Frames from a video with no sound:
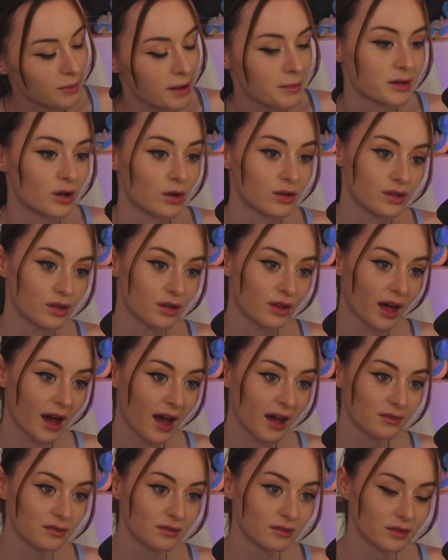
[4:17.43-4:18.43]
maybe don't do
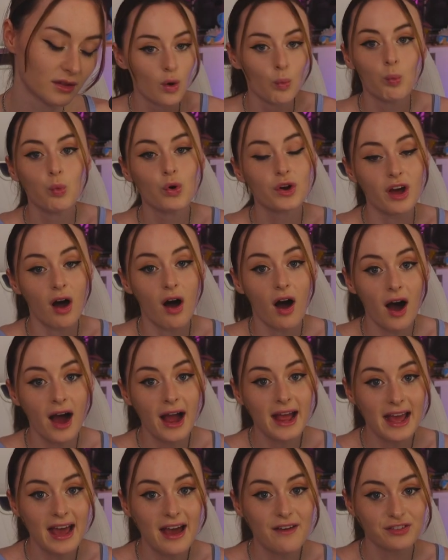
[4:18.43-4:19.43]
that. Would
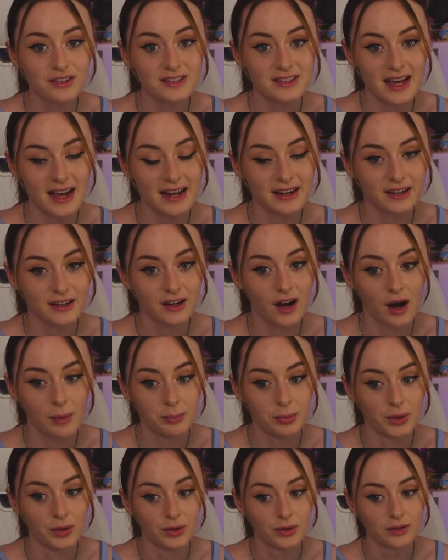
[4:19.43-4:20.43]
I ever date a
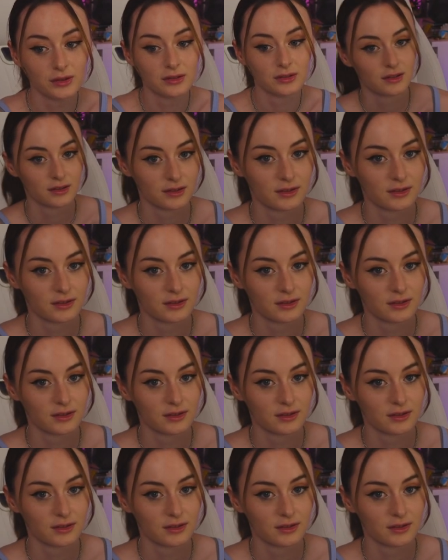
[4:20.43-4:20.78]
couple?